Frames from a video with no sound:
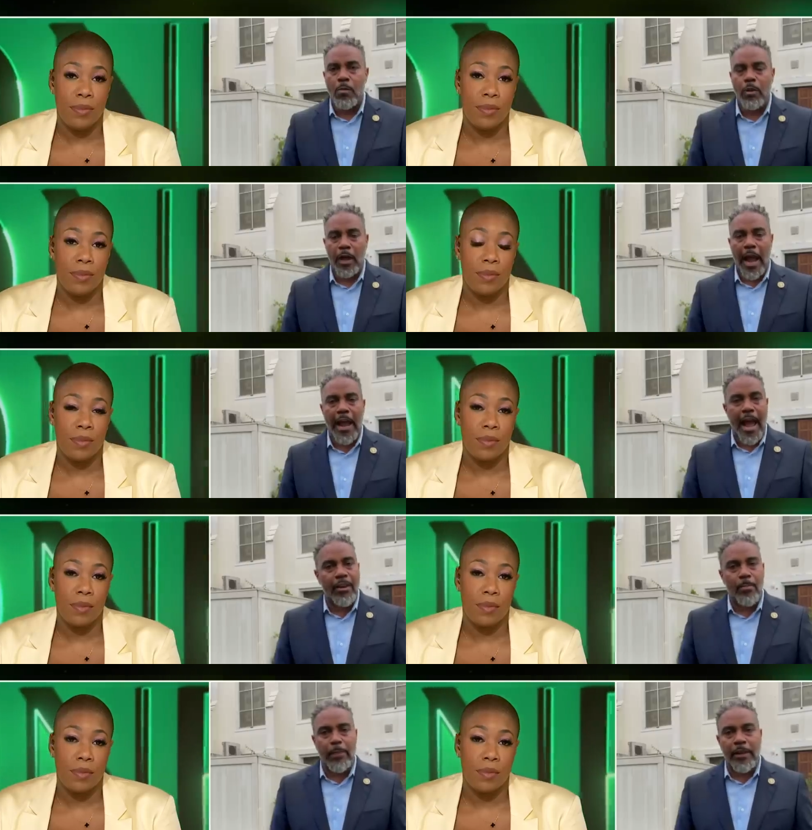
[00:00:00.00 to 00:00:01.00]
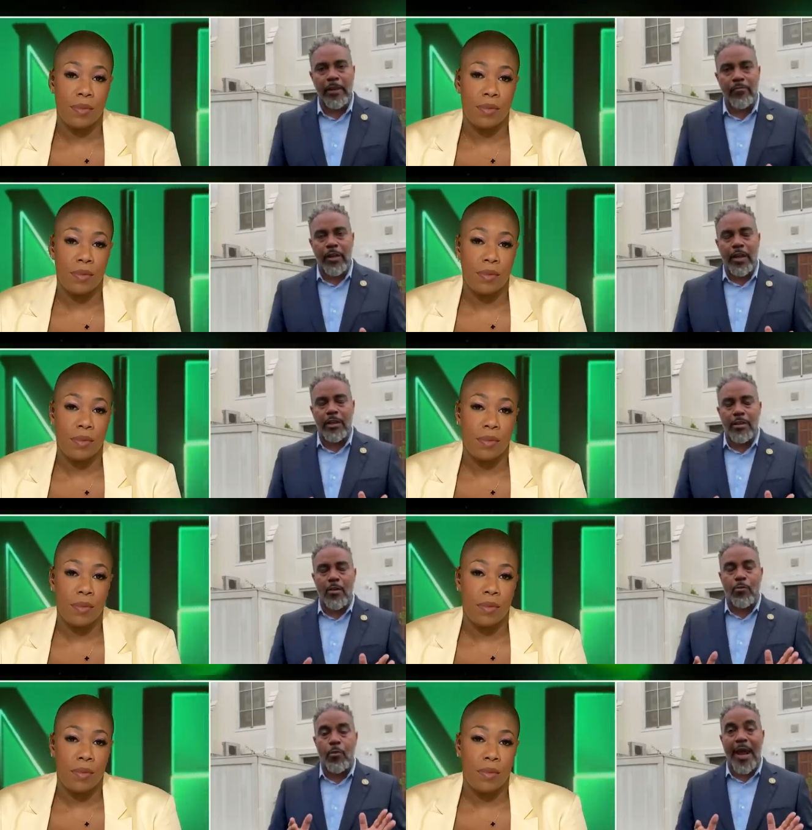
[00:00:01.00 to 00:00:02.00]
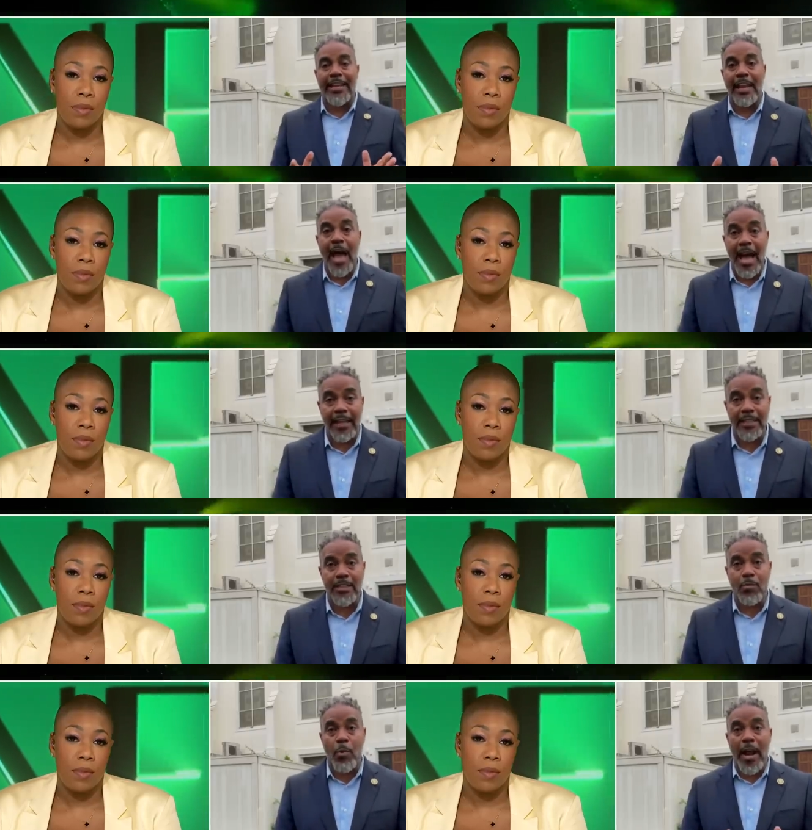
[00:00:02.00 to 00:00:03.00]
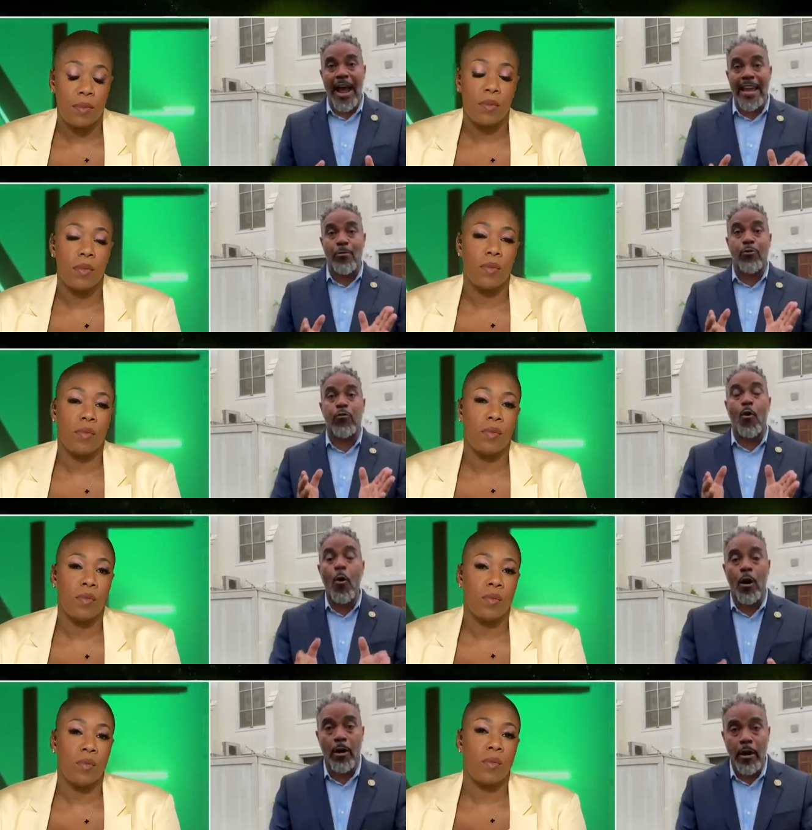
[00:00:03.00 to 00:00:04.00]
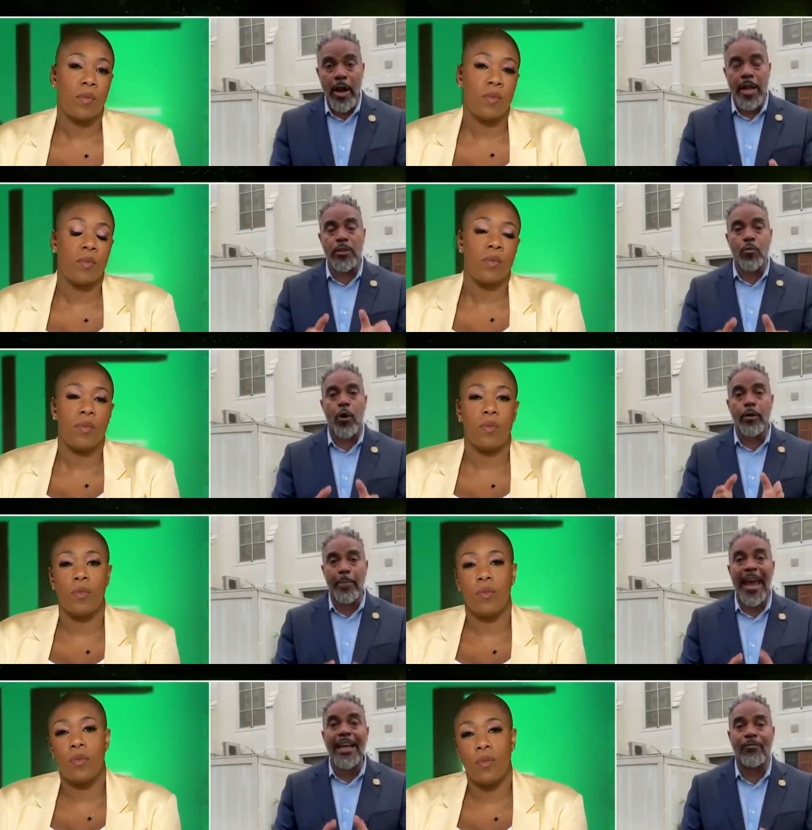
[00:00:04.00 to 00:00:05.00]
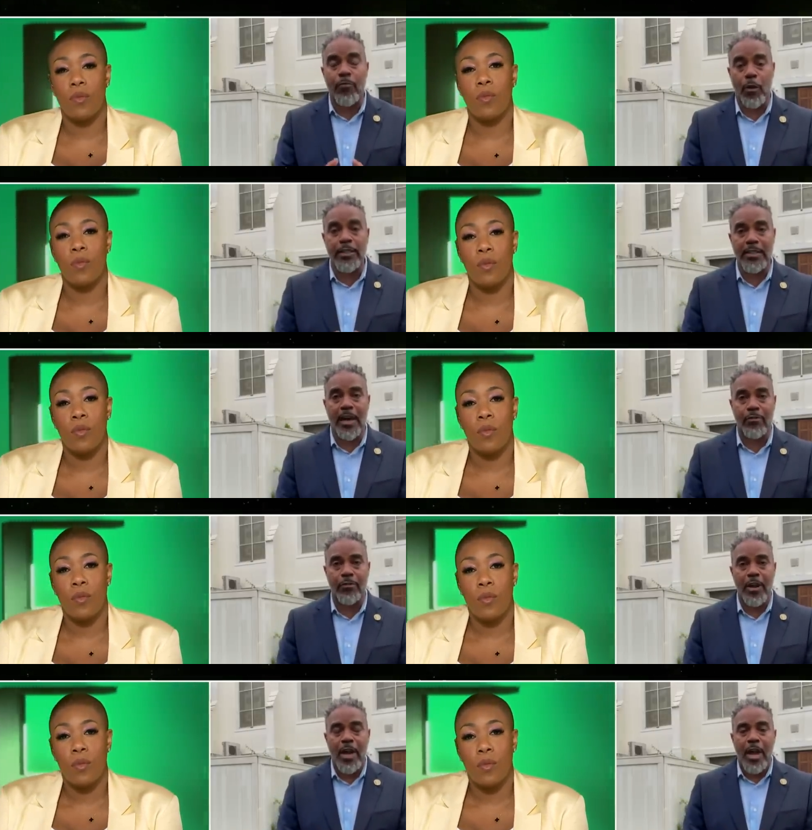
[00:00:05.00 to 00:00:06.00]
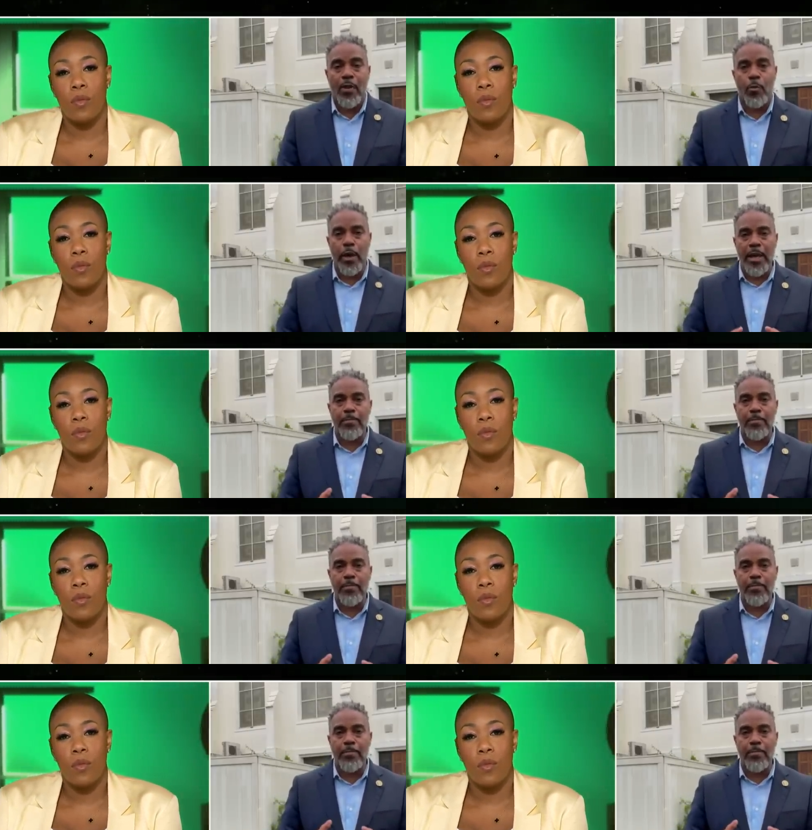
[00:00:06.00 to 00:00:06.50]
Speaker 1: Look, I, I don't believe in red lines. What I am for is work paying for itself. We